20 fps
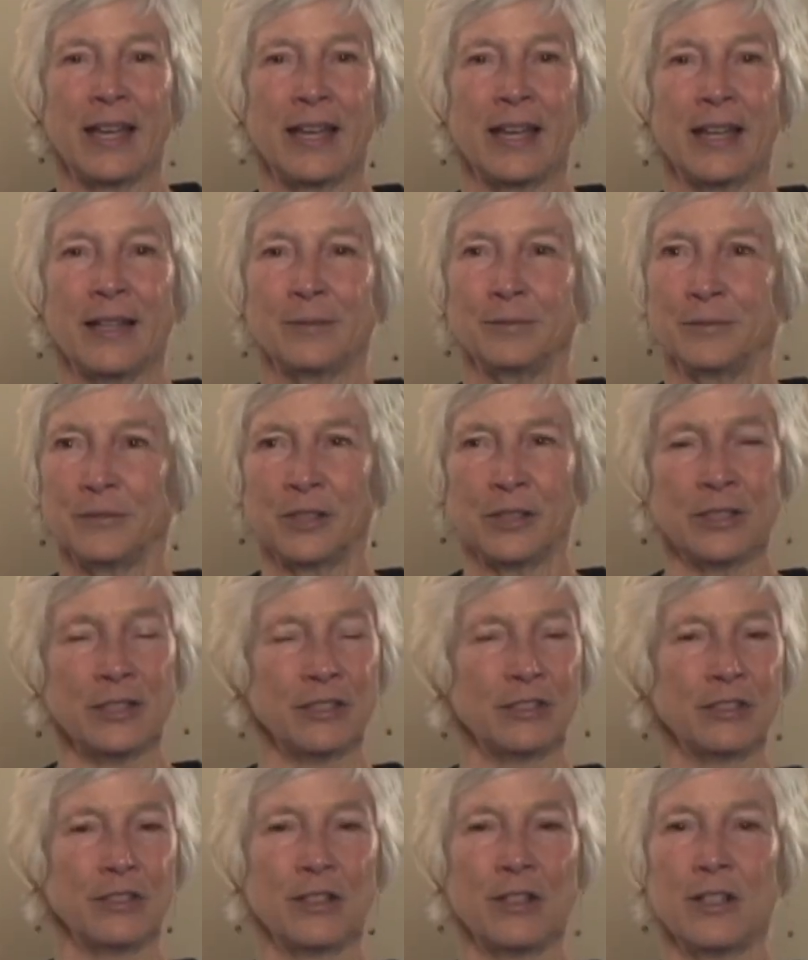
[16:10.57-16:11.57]

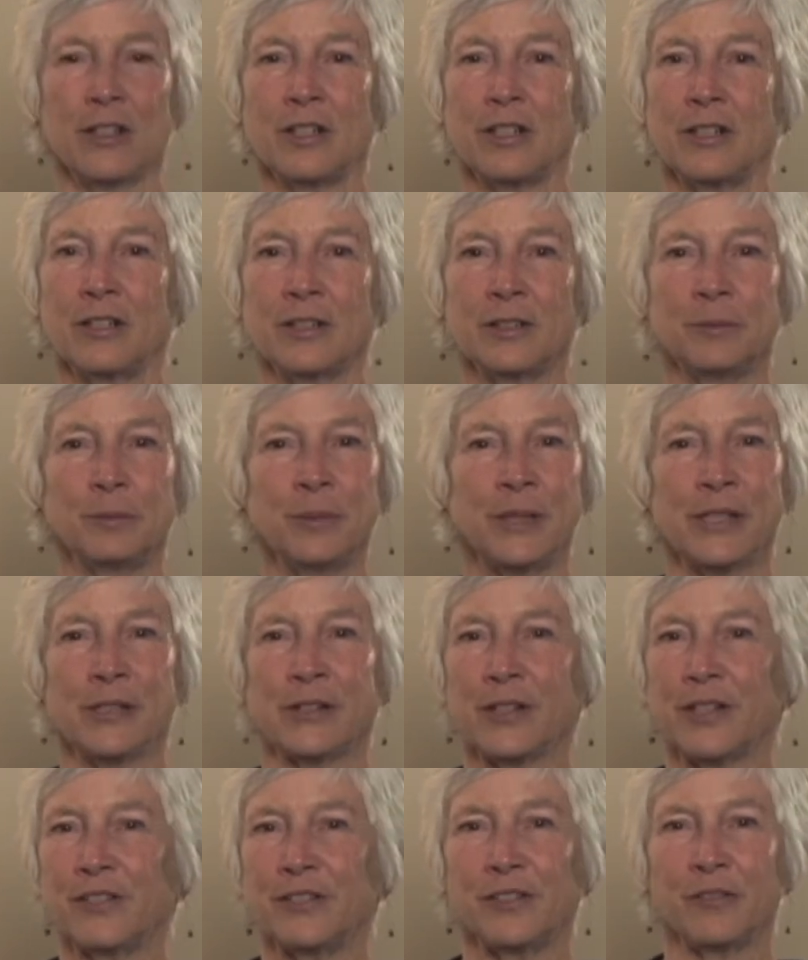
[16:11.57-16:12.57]
Not long
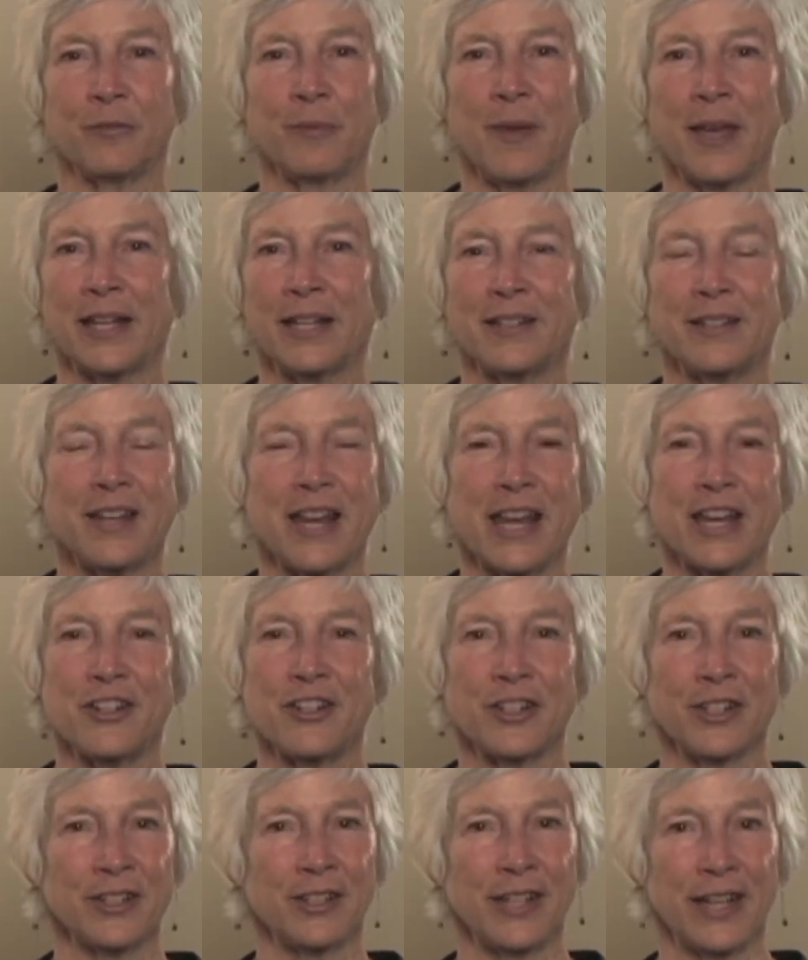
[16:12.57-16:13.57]
periods of
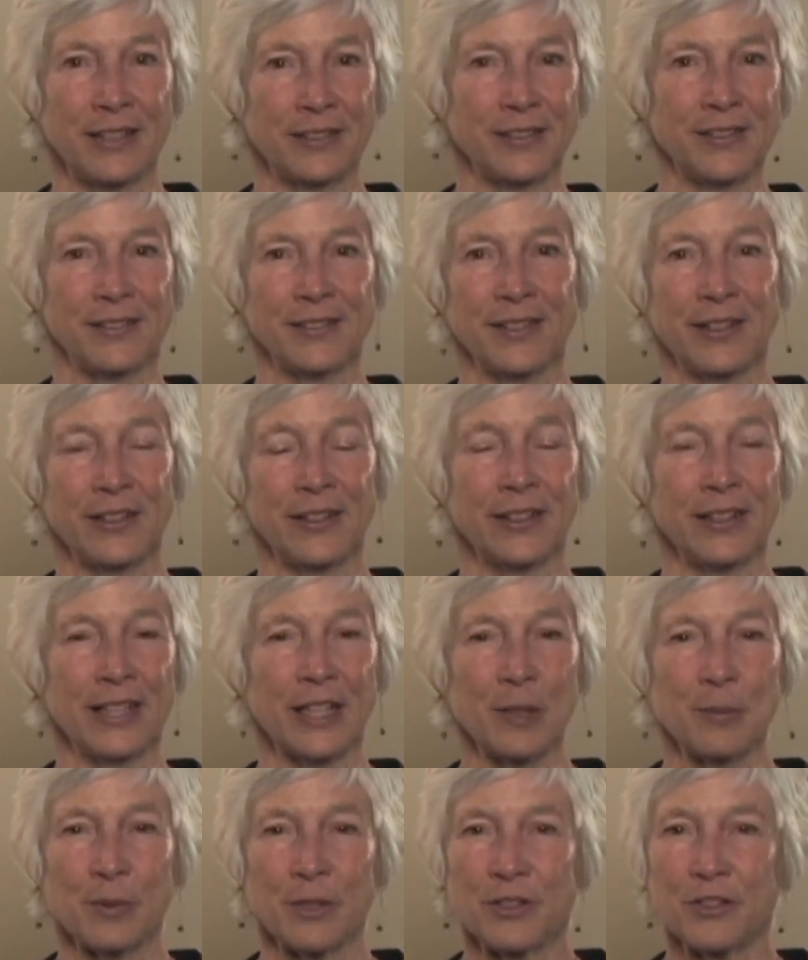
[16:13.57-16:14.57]
meditation
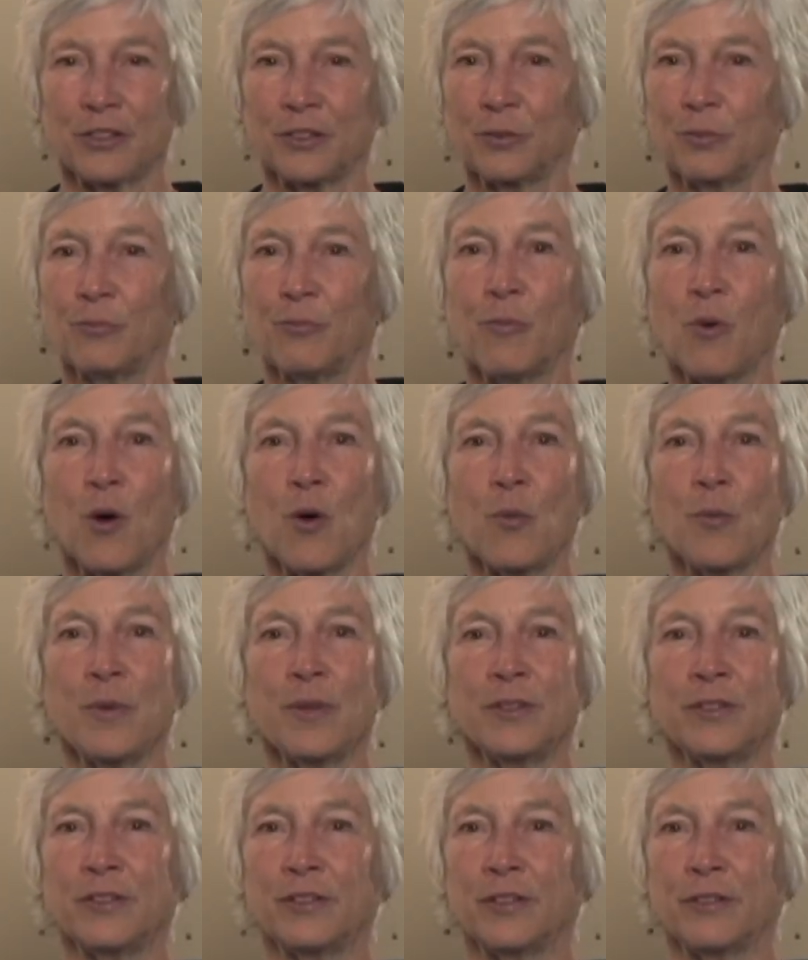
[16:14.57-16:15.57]
necessarily, but just
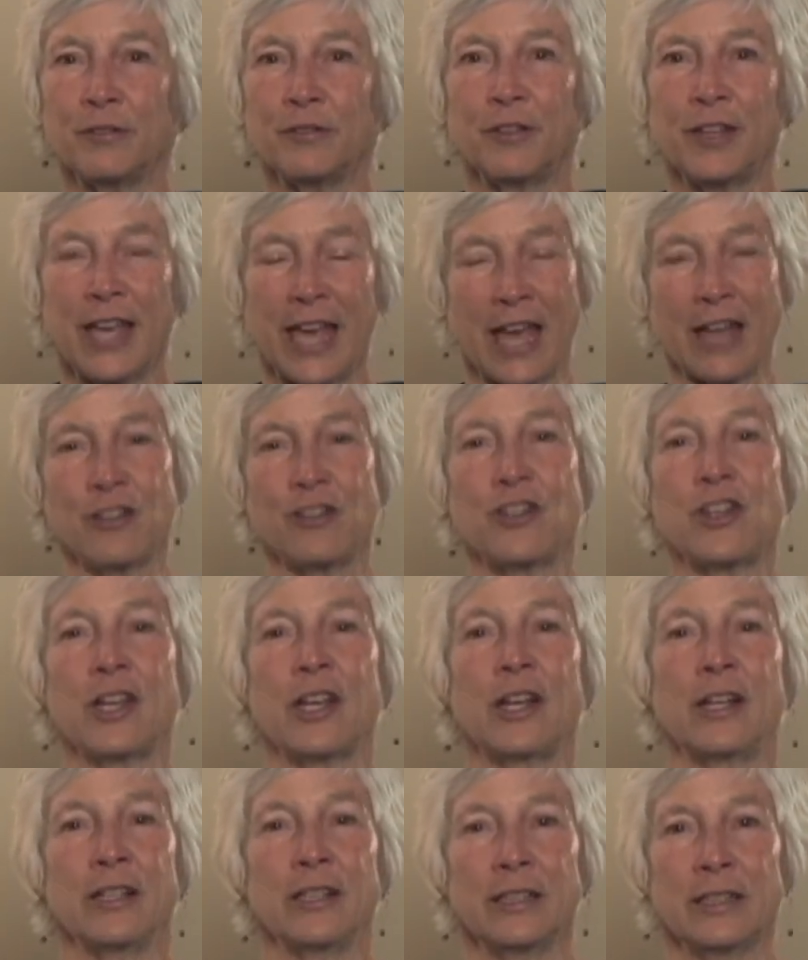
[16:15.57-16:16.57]
moments of
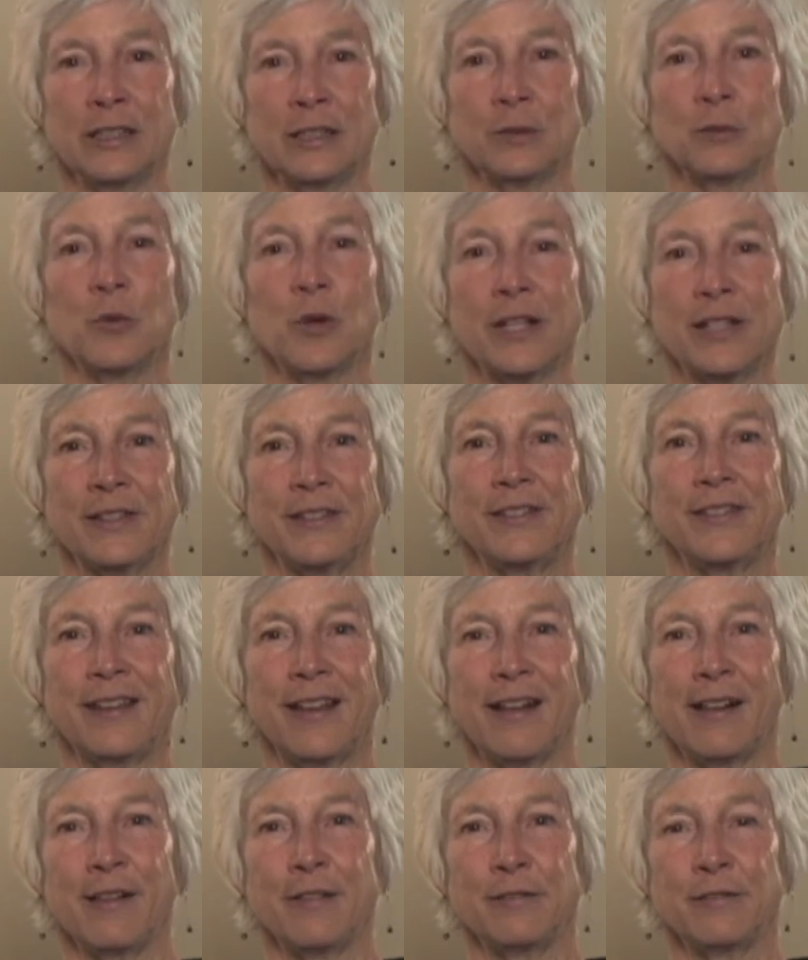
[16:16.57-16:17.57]
catching
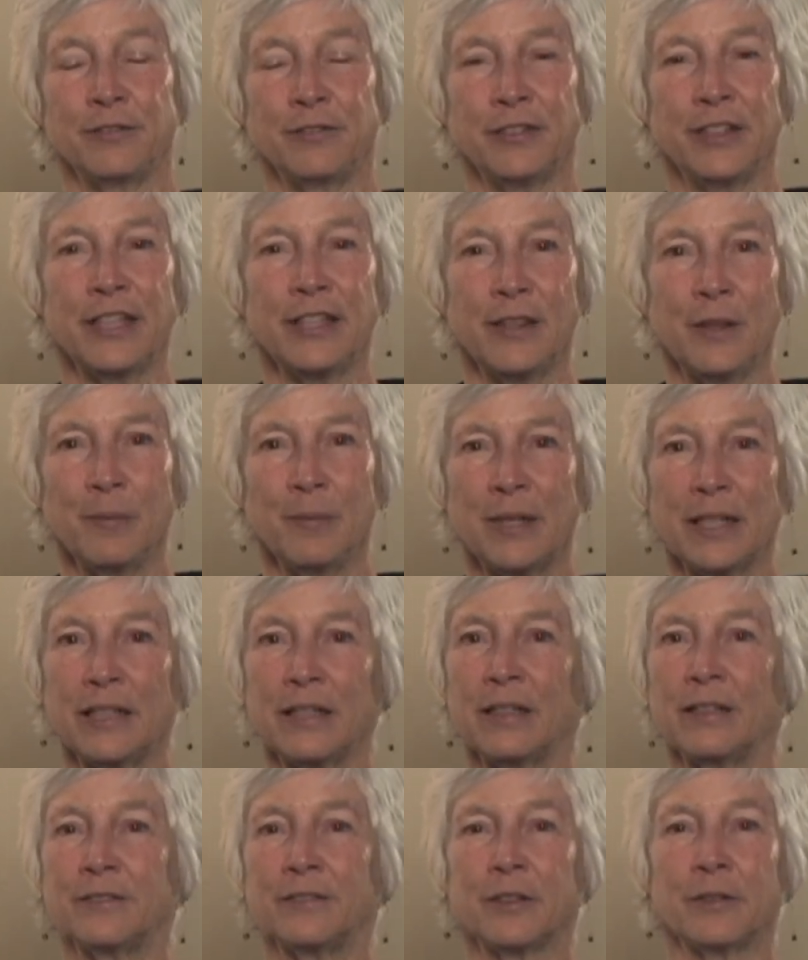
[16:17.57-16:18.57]
oneself in the
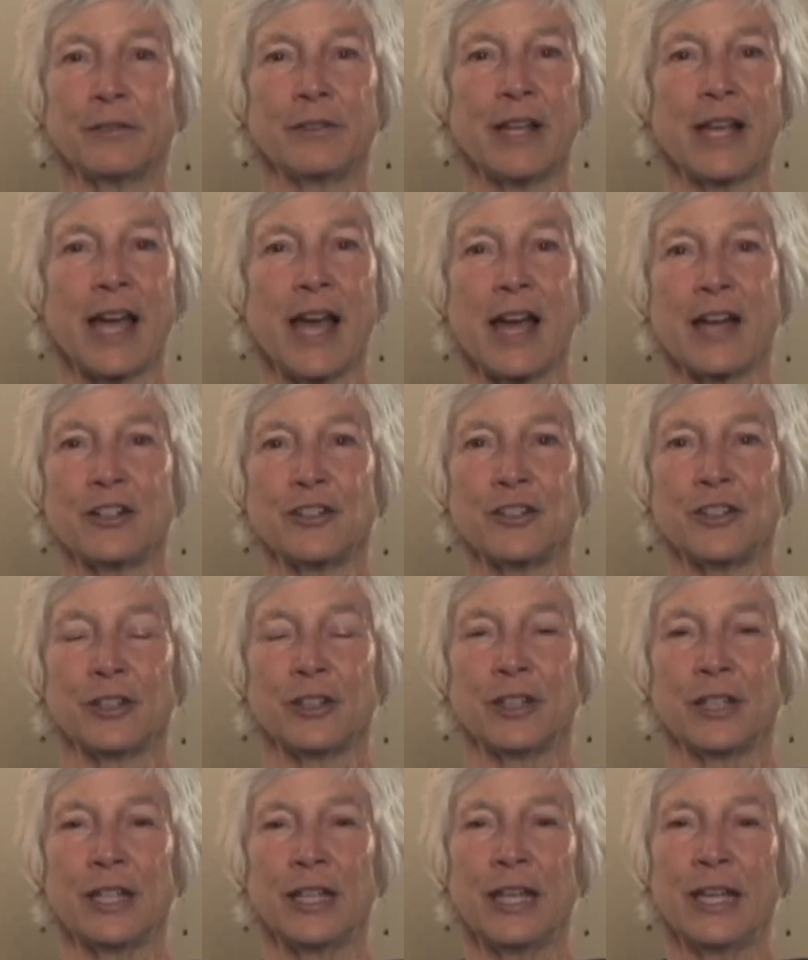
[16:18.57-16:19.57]
middle of a
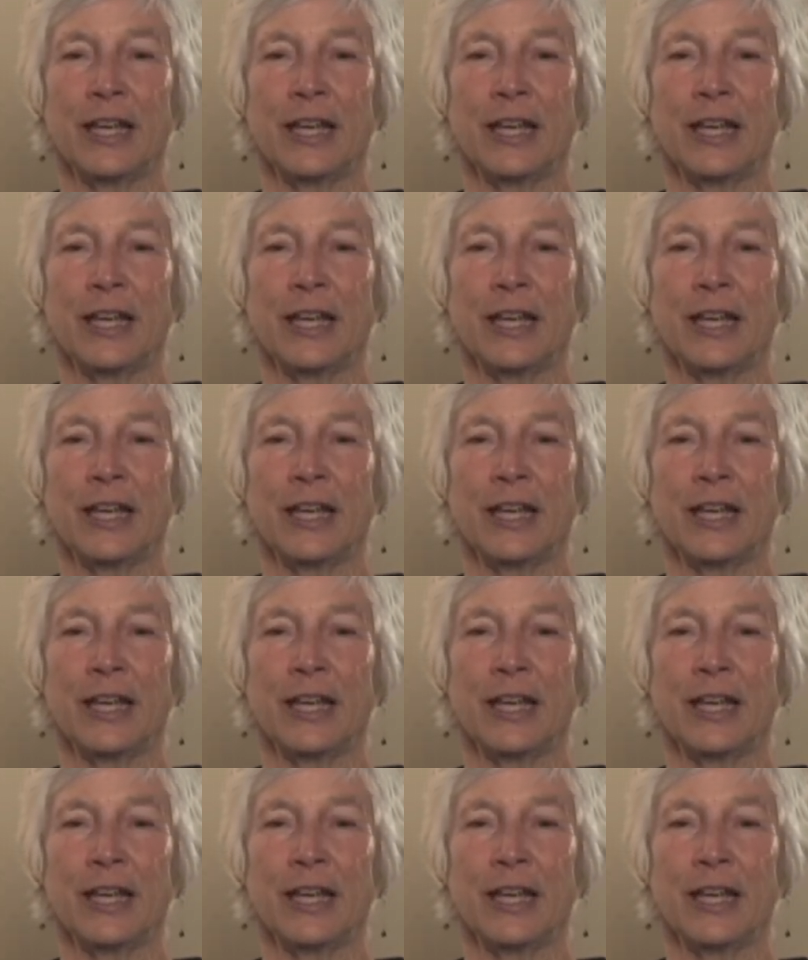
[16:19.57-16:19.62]
reaction.